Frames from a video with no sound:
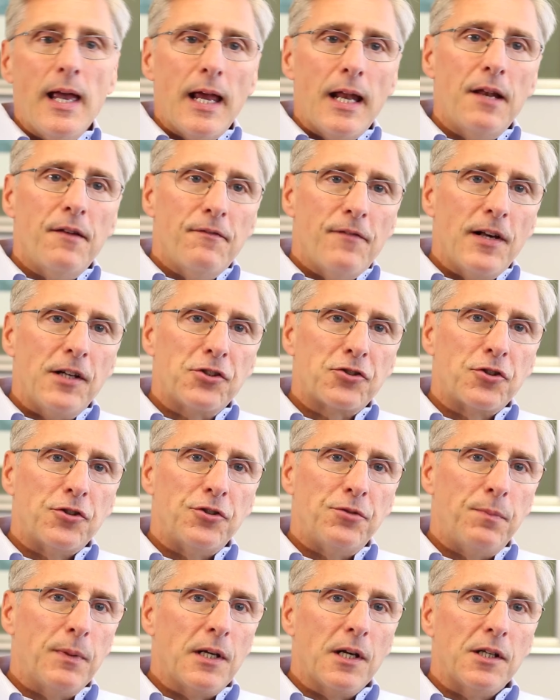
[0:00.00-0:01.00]
and
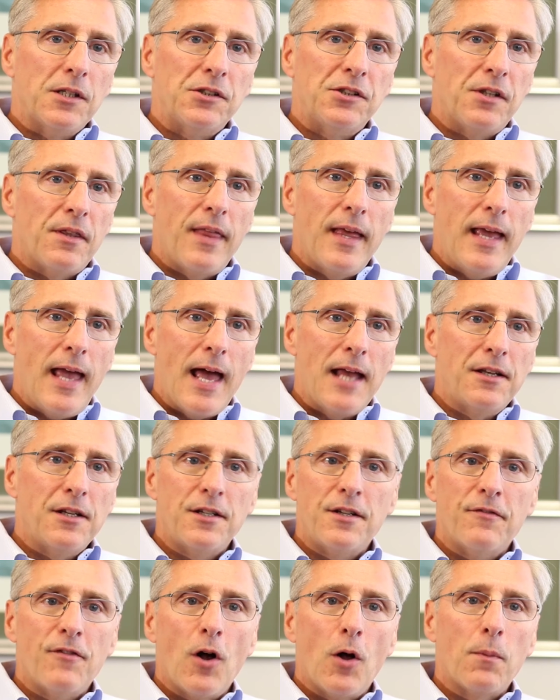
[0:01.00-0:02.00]
investors because they had to
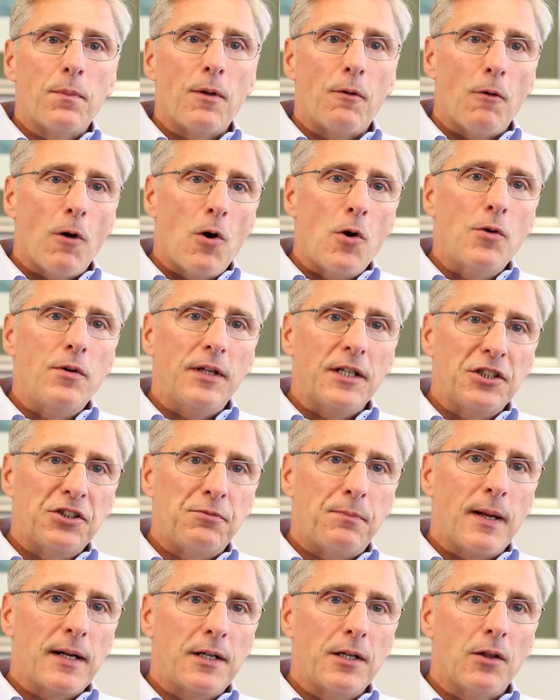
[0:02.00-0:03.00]
develop their own
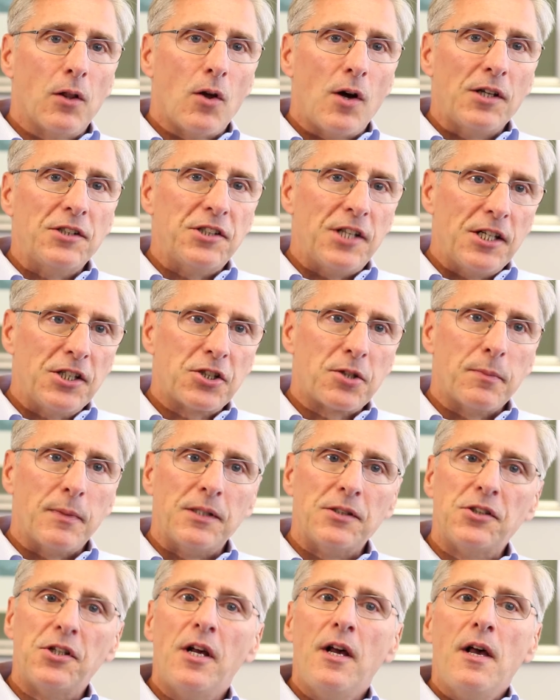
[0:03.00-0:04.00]
expected loss
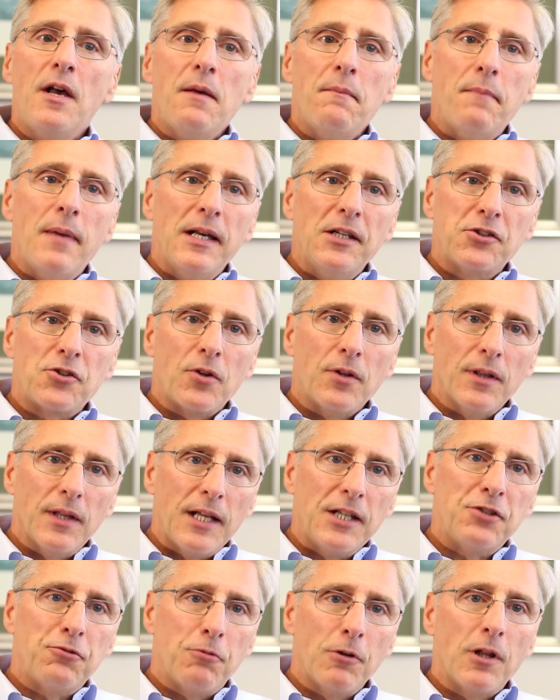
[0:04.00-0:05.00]
estimates based on
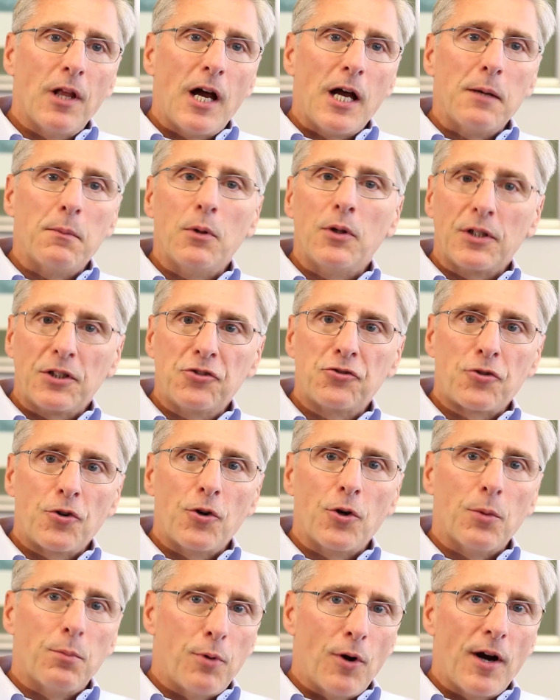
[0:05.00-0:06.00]
less reliable
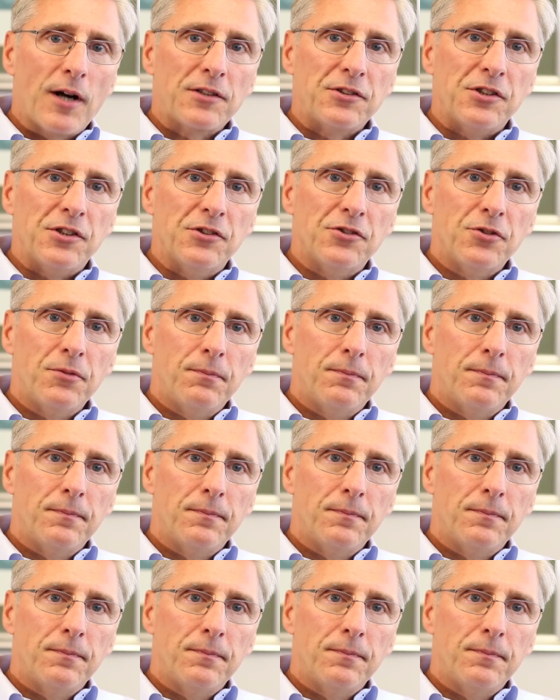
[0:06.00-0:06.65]
external proxies.